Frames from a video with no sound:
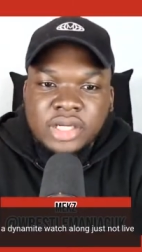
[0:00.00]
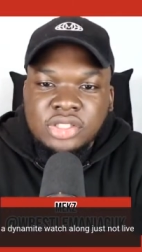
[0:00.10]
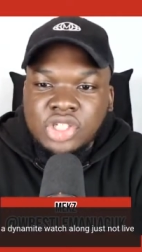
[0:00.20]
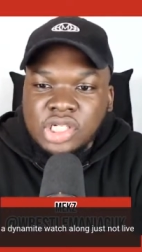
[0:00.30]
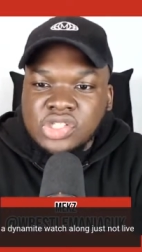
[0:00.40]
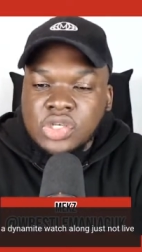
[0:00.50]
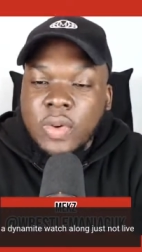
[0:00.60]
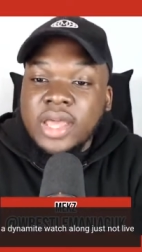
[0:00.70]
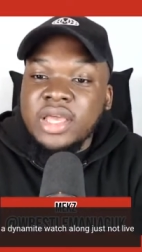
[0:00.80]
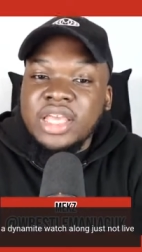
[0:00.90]
just so
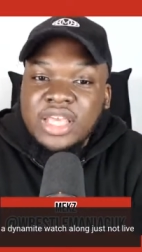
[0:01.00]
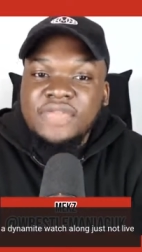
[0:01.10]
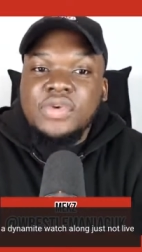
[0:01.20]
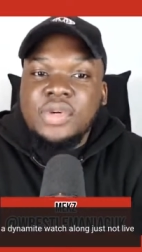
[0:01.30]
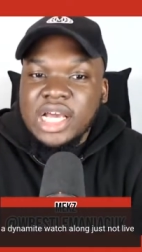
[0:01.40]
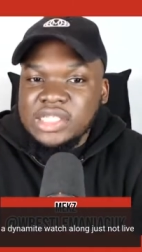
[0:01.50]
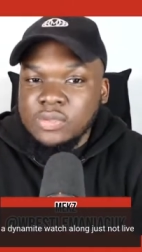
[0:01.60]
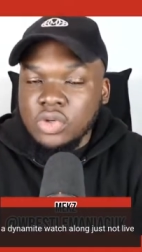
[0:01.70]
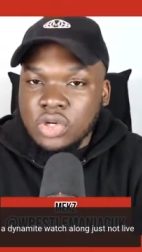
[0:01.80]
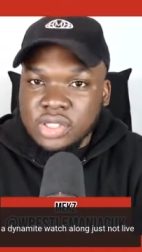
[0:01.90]
I can give you guys
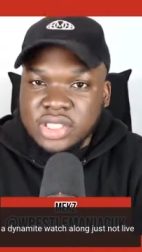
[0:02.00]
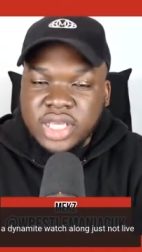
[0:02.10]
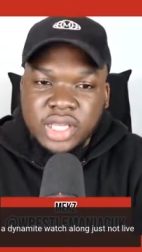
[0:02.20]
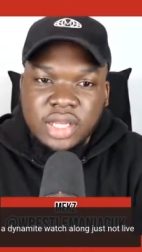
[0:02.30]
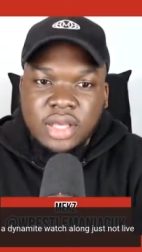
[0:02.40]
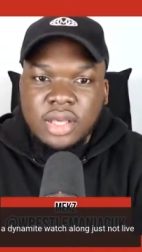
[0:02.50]
more content,